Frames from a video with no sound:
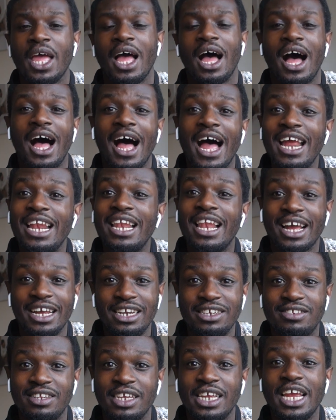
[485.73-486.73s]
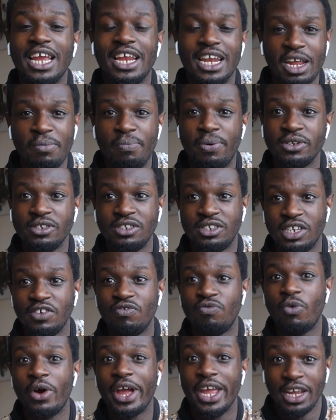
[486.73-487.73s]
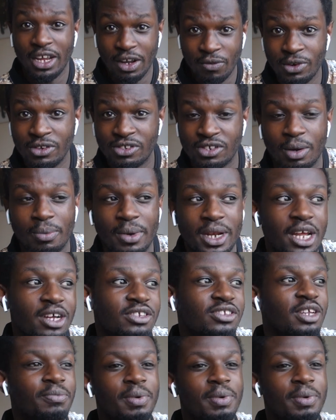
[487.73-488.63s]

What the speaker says: highlight it in a positive way with someone else.